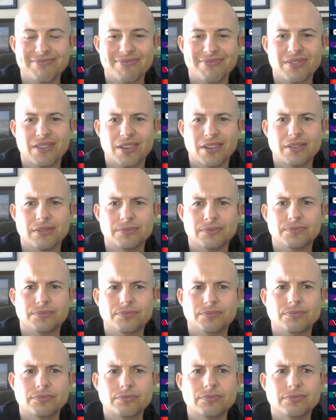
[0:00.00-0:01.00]

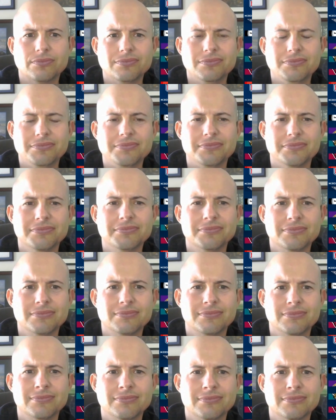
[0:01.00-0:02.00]

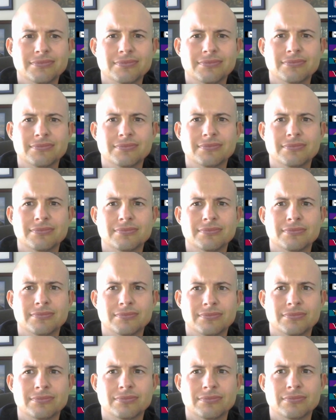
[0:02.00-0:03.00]

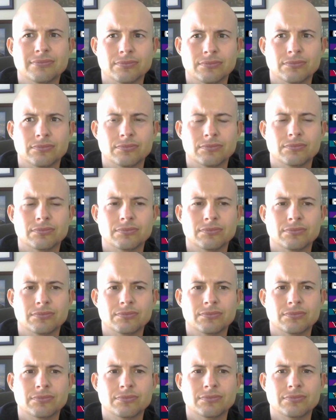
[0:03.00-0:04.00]

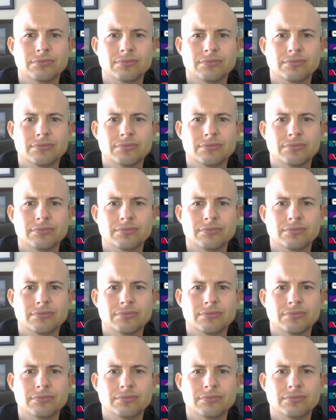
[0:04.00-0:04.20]
This person isn't speaking.